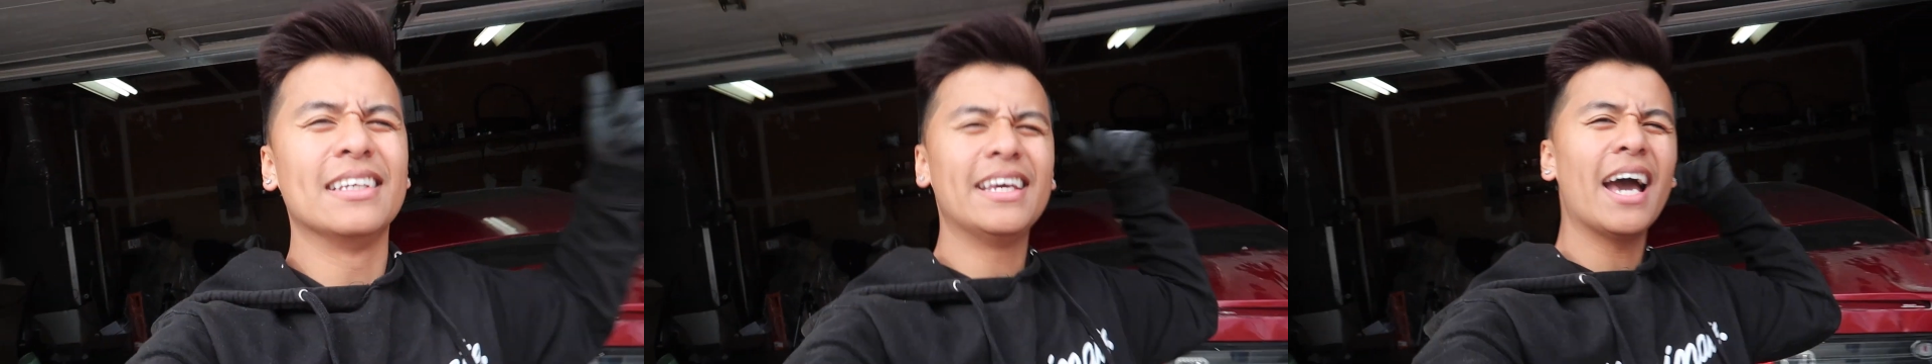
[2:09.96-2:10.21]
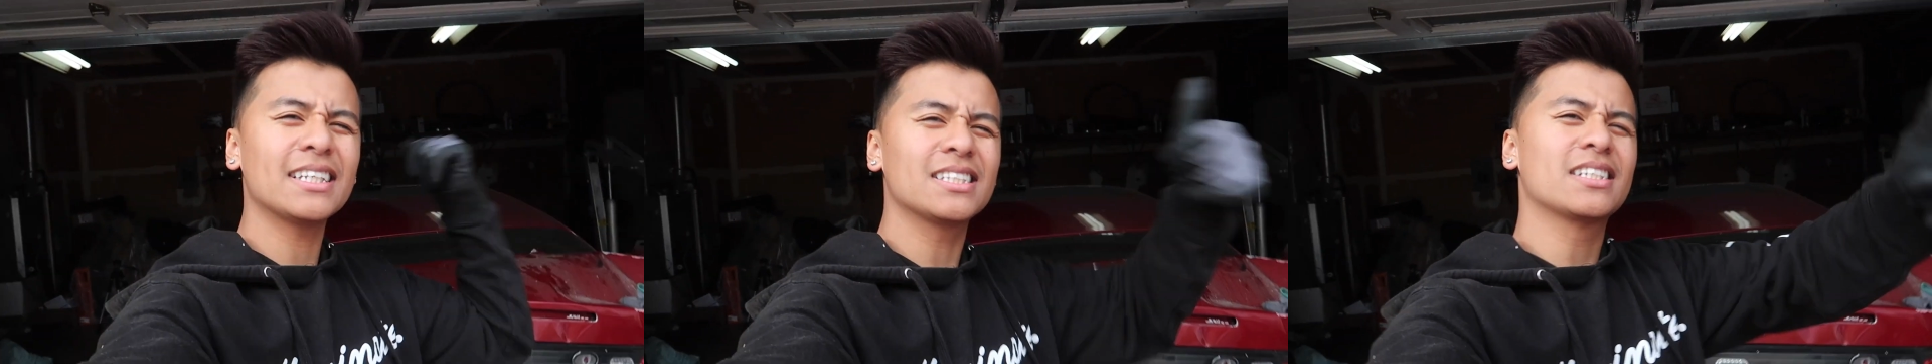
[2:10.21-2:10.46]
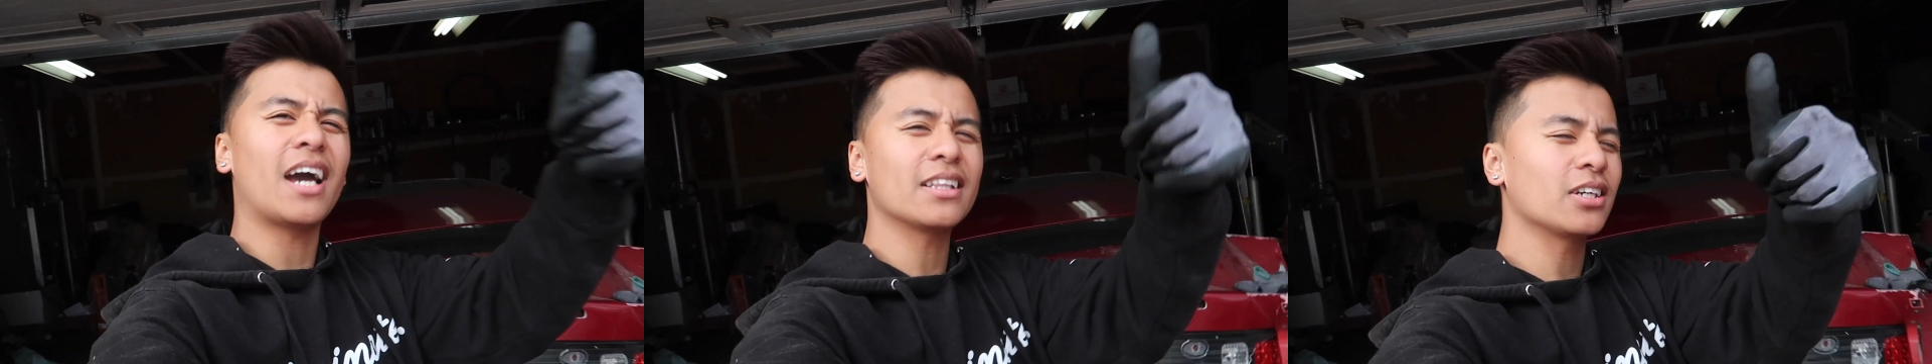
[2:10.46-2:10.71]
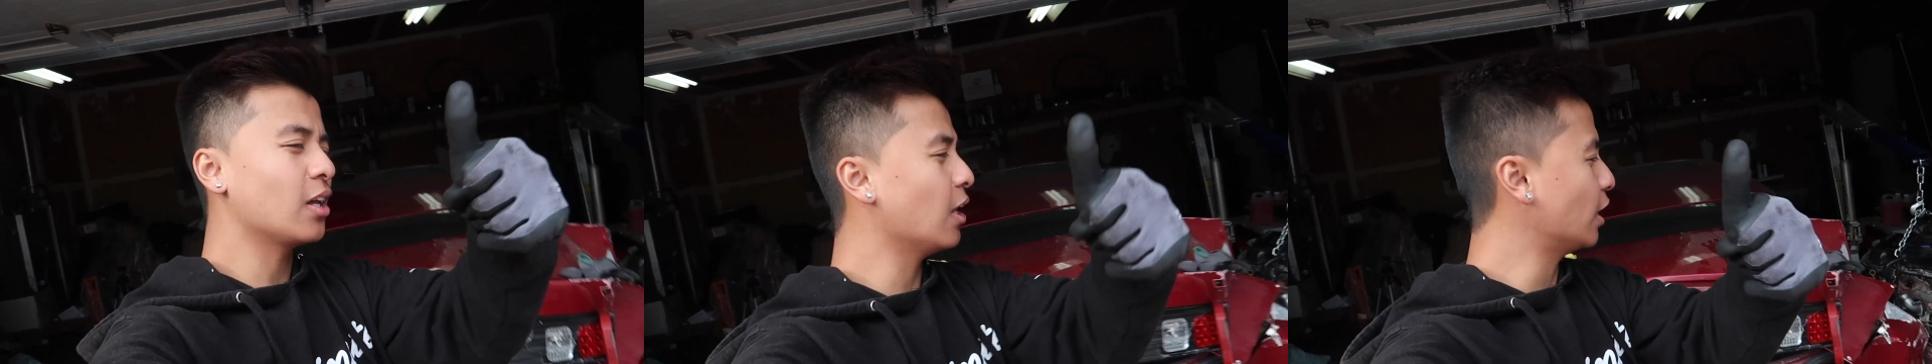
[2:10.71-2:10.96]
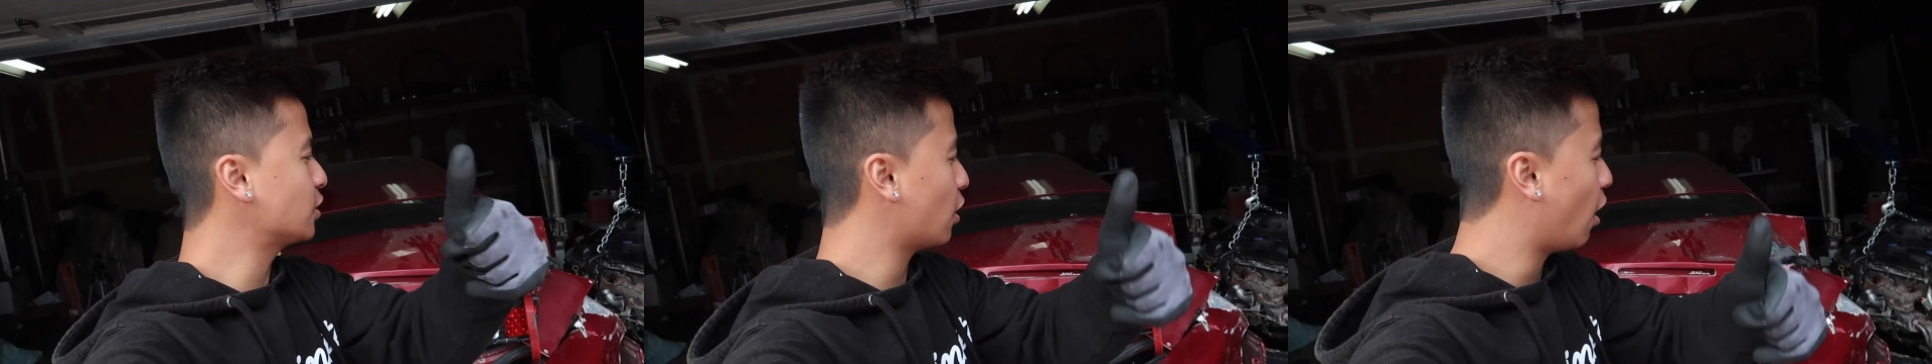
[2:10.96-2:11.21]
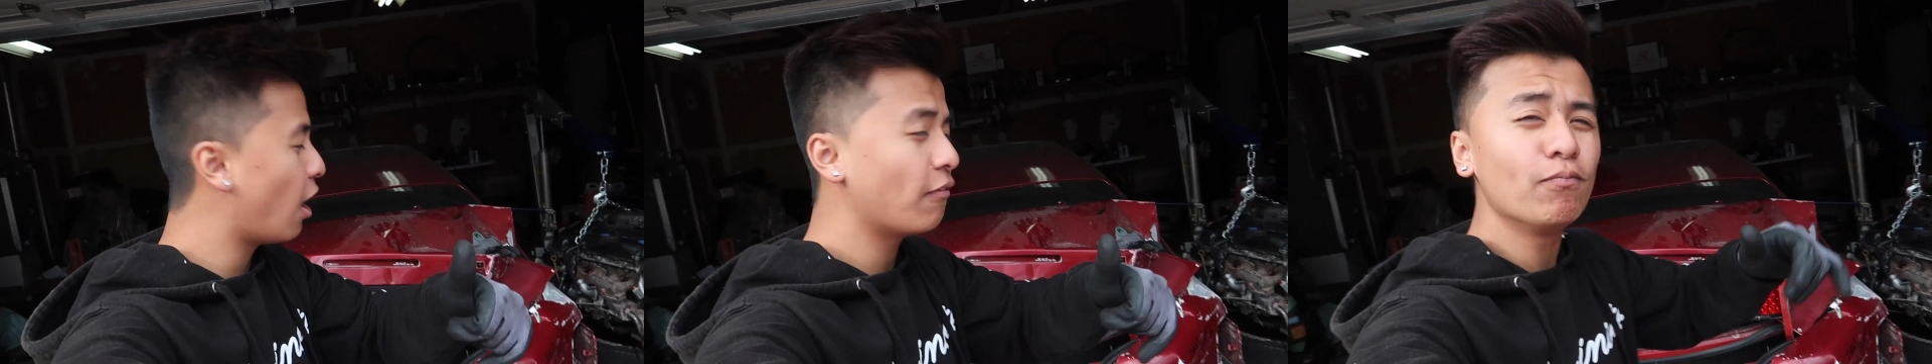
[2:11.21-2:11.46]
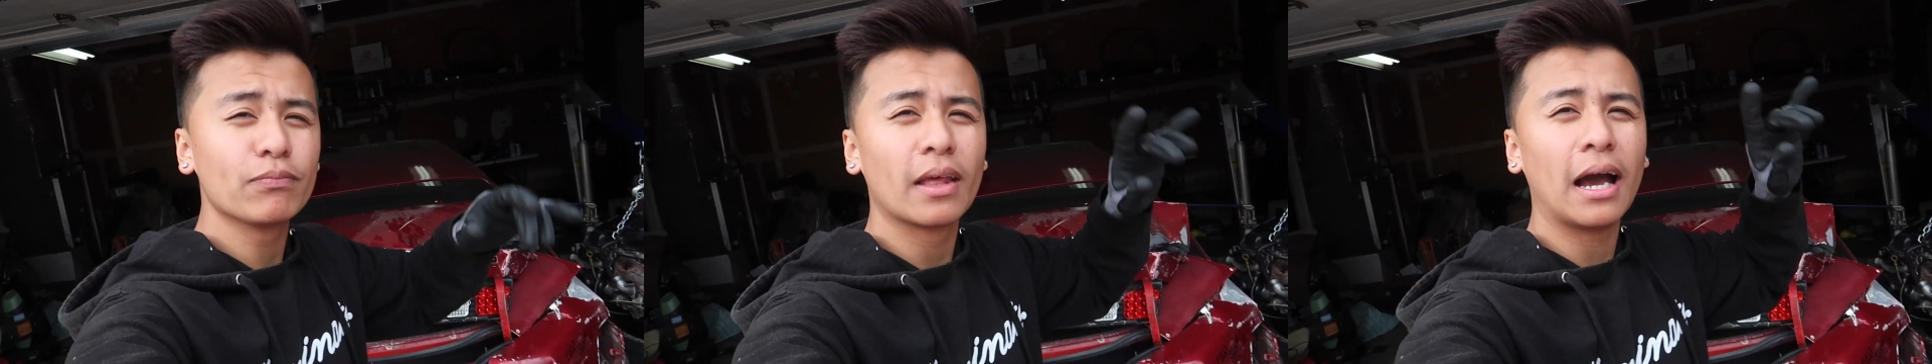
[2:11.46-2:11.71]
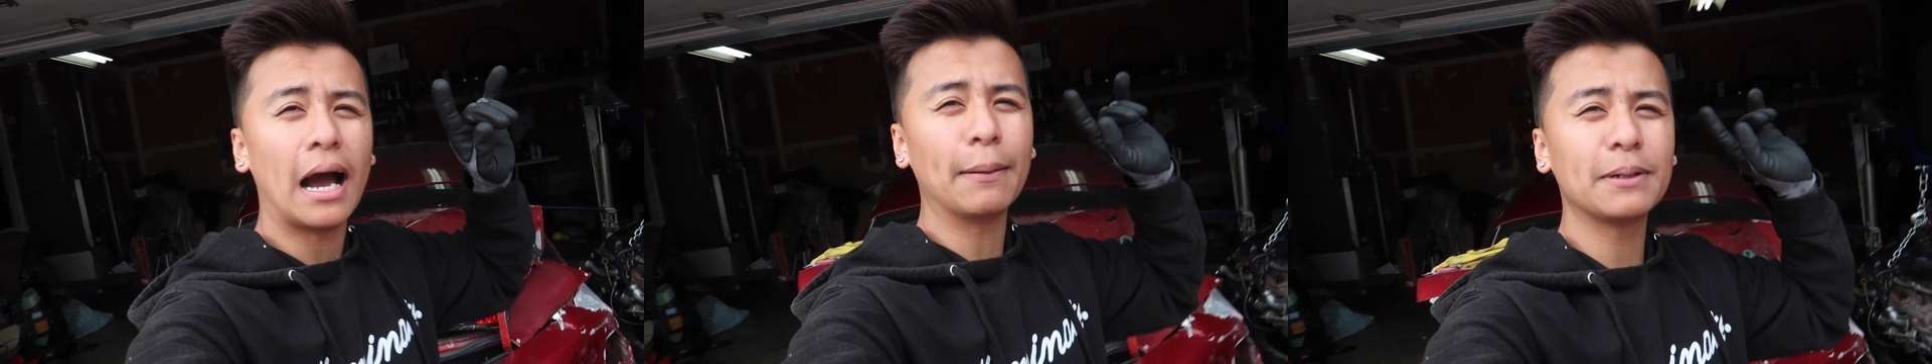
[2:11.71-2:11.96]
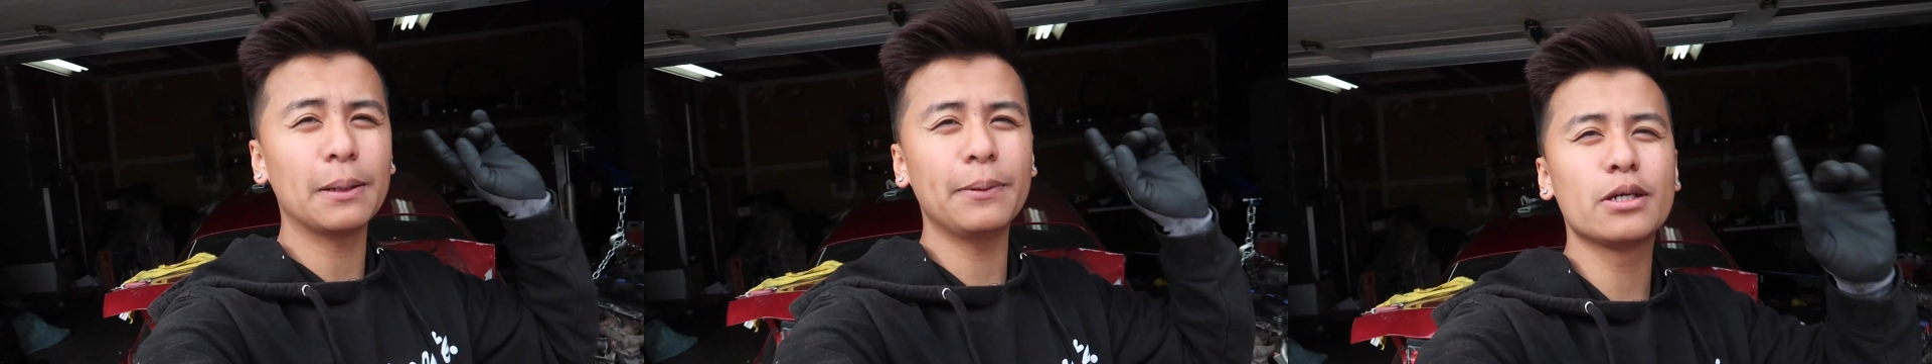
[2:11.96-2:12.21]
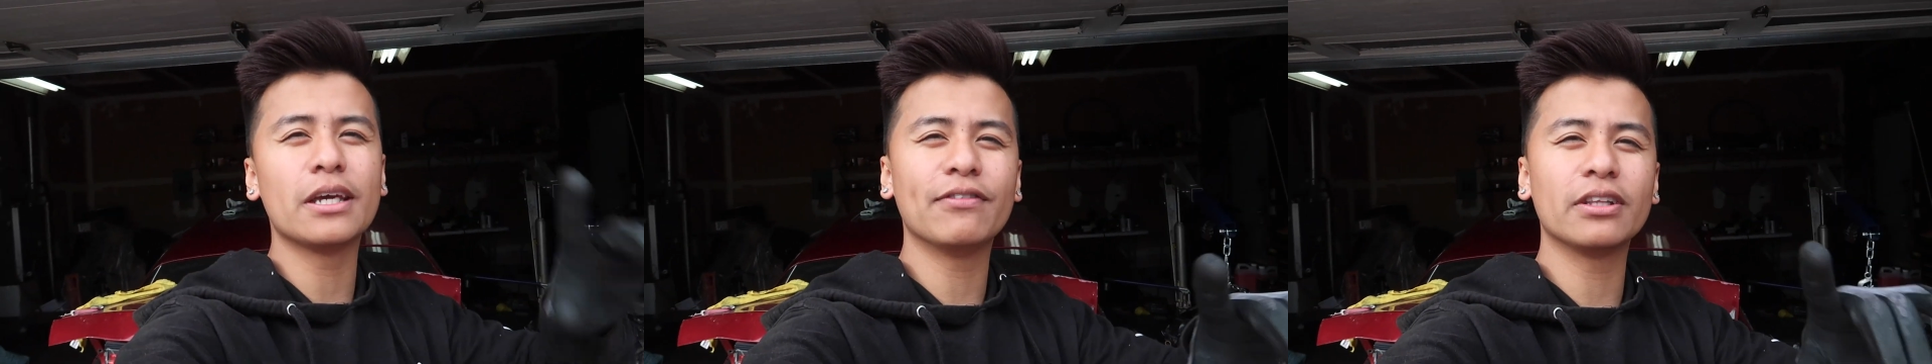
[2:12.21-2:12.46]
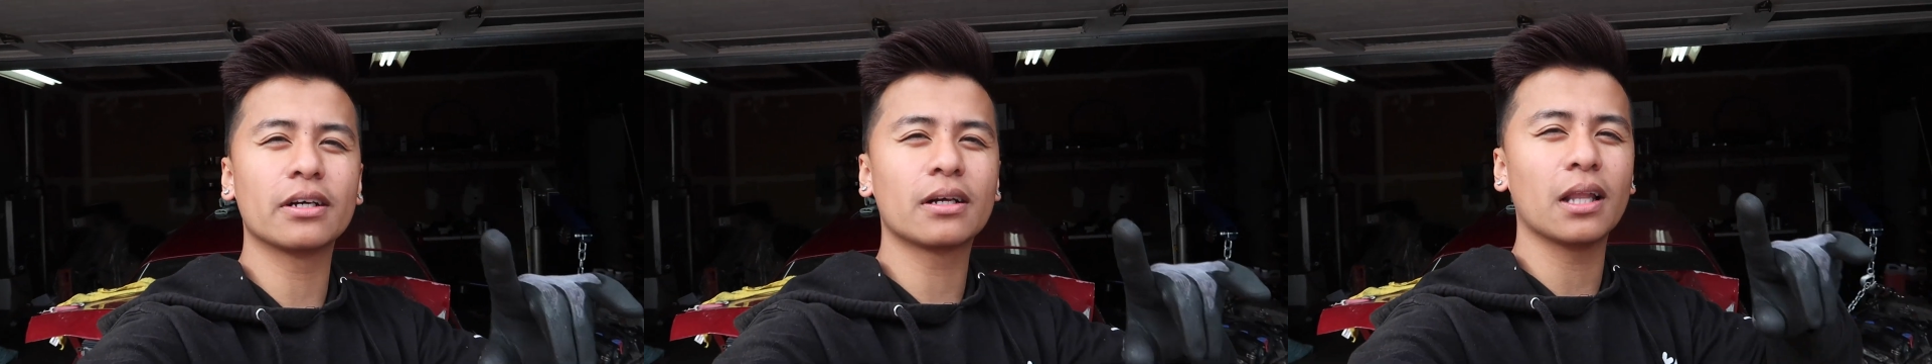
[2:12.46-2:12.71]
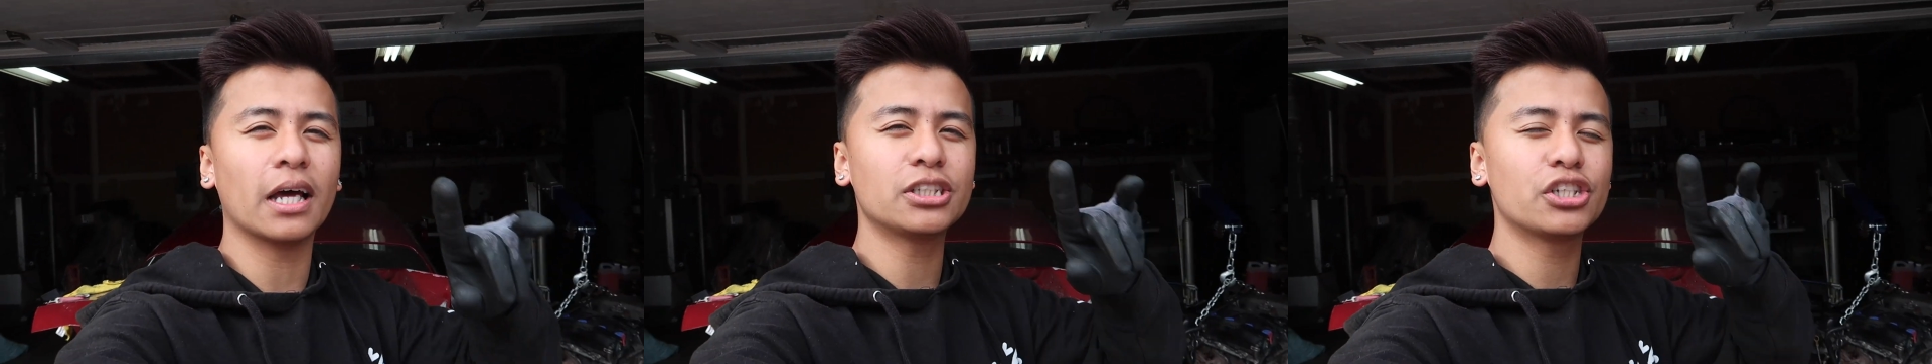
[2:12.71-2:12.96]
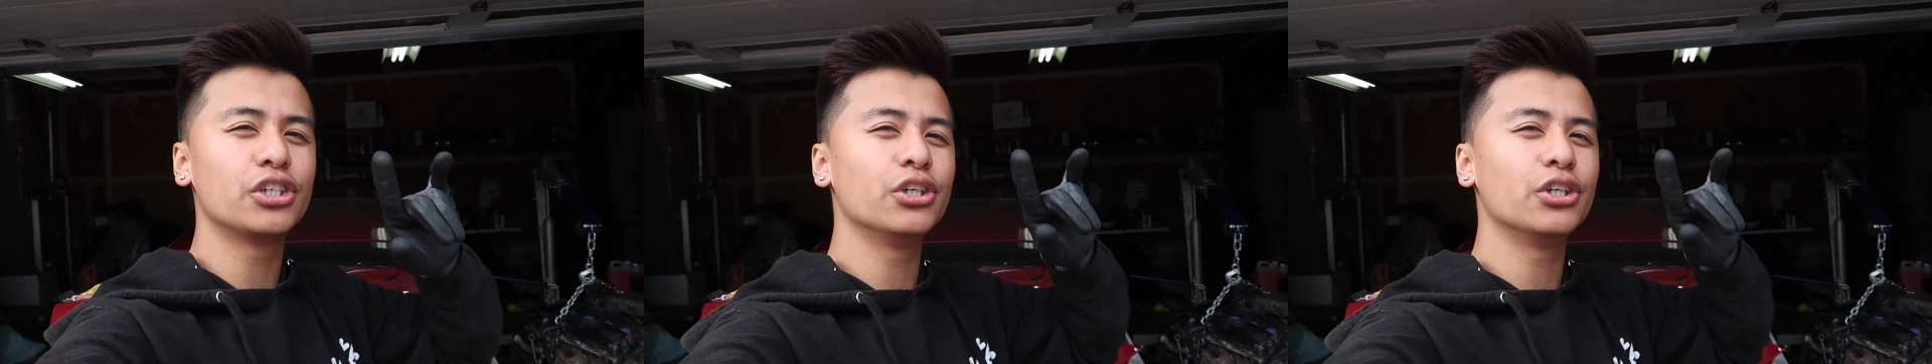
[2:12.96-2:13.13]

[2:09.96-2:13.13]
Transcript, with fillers: Yes, got the clutch off. I'm gonna be giving the clutch